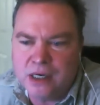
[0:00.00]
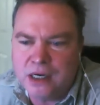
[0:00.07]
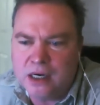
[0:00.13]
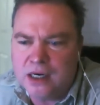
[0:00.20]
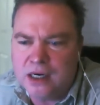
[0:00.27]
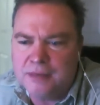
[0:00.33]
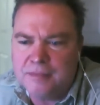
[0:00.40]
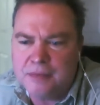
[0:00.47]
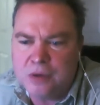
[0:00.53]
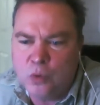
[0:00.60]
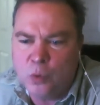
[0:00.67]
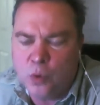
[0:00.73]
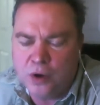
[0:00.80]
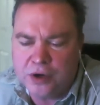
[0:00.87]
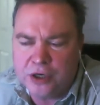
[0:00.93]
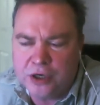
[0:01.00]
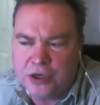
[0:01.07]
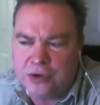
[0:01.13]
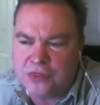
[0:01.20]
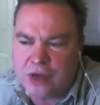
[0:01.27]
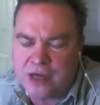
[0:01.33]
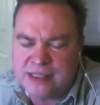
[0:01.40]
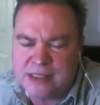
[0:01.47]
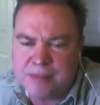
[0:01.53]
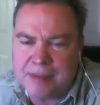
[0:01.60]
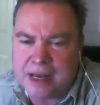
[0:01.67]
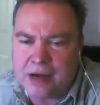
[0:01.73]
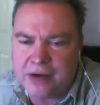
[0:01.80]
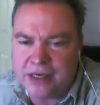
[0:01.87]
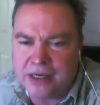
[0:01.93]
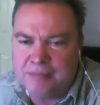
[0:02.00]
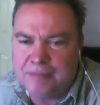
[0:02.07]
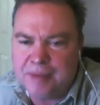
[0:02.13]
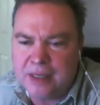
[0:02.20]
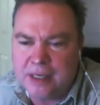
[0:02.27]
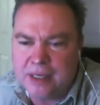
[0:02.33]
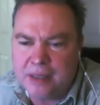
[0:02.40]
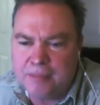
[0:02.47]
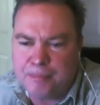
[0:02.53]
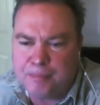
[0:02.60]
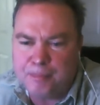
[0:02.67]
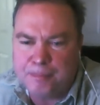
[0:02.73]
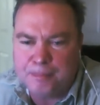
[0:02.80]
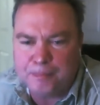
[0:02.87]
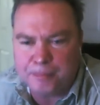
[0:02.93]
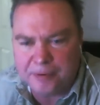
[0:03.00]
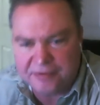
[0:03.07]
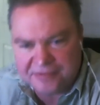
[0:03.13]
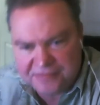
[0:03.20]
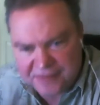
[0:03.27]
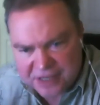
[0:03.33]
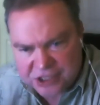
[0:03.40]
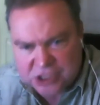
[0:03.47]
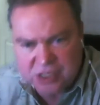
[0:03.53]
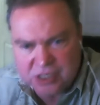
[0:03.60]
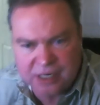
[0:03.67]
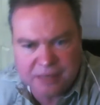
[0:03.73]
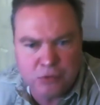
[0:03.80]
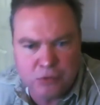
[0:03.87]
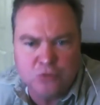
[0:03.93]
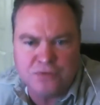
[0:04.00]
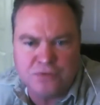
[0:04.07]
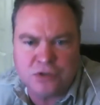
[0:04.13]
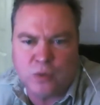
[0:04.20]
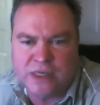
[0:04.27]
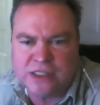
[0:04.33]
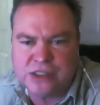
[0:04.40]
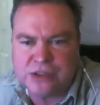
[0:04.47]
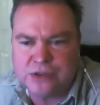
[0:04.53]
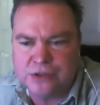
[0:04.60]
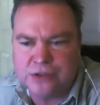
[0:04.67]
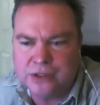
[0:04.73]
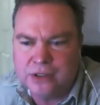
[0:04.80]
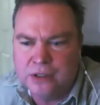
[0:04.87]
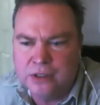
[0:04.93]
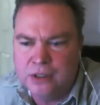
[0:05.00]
what are your thoughts about it being professionally moved to Western